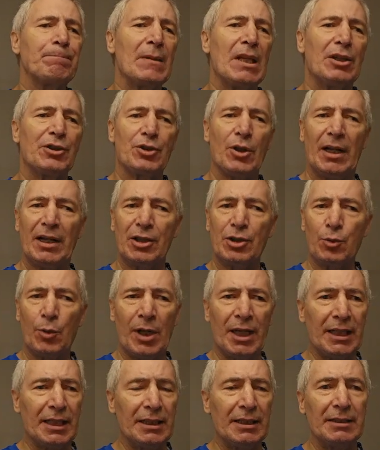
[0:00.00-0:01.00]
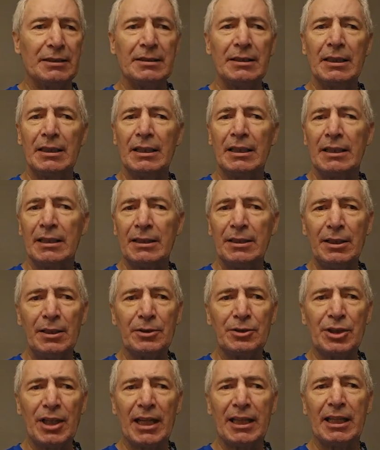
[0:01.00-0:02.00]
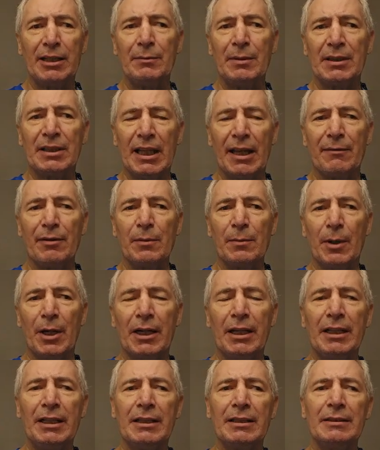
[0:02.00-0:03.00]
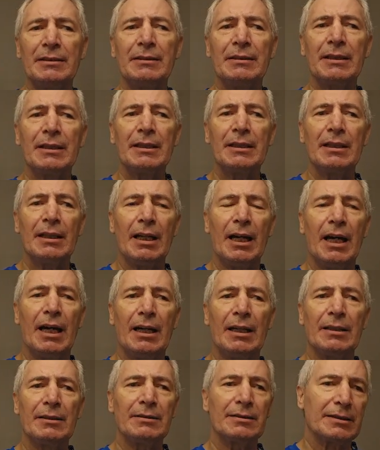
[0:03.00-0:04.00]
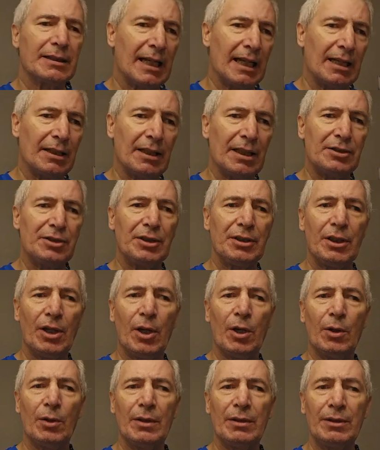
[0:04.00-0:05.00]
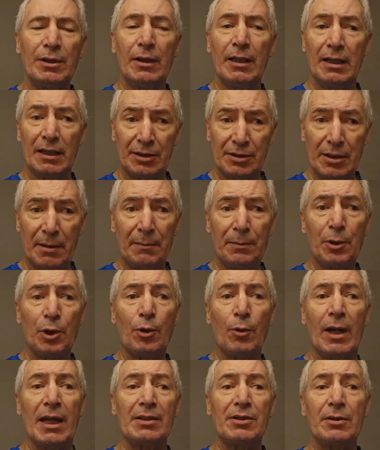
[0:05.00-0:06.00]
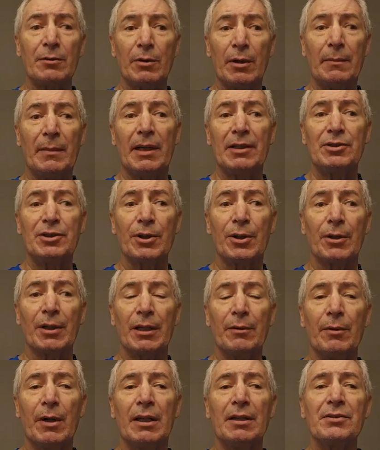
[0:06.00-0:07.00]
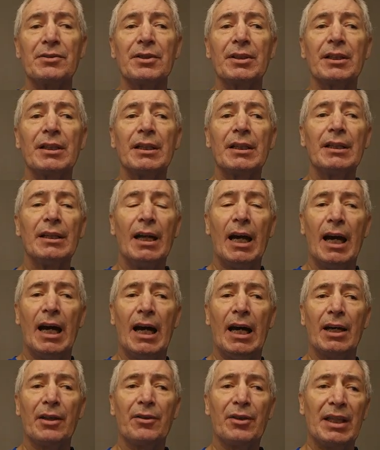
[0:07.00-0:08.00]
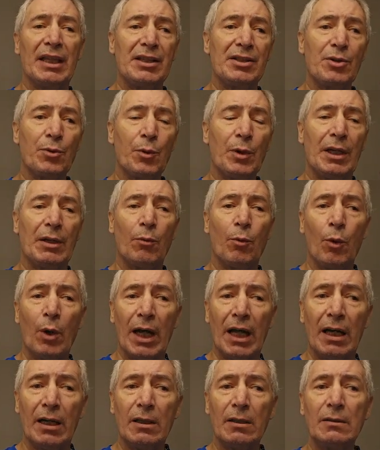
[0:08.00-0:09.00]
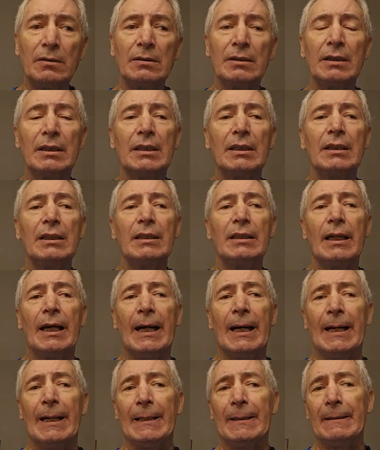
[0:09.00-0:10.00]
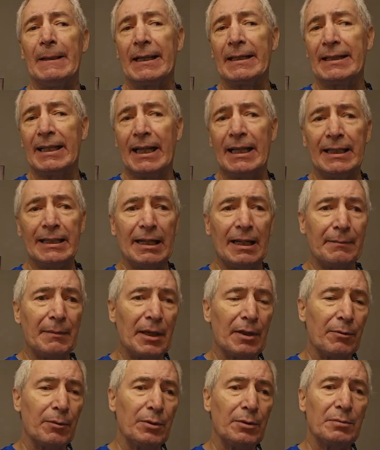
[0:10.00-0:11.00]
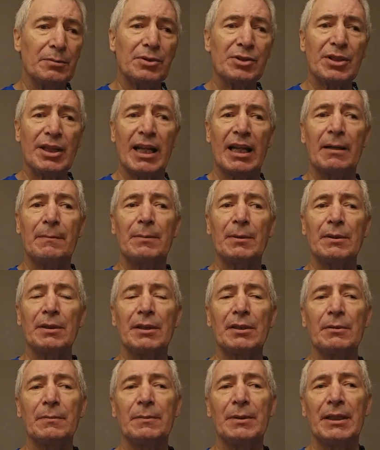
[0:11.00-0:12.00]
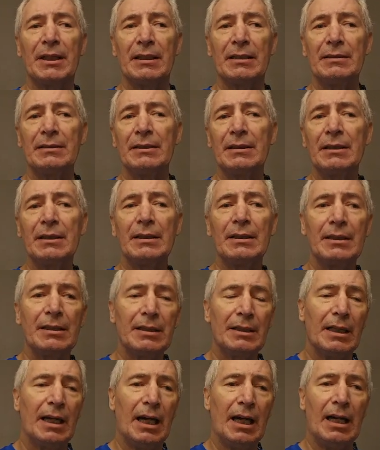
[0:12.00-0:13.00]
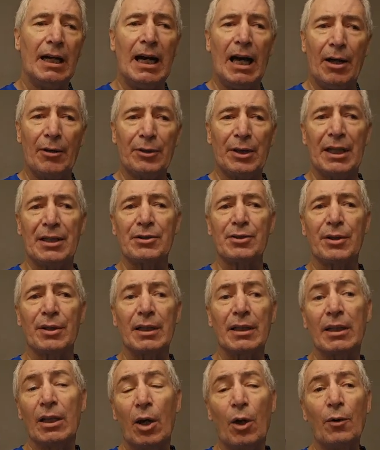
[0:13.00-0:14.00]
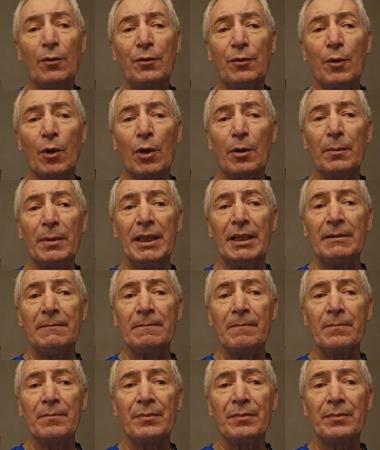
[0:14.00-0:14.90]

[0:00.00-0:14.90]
So I just wanted to, check in with everybody and kind of let you know, I guess I'm progressing what my journey was. Things went well. I kind of got my room set up a little bit, how things are going to go for me.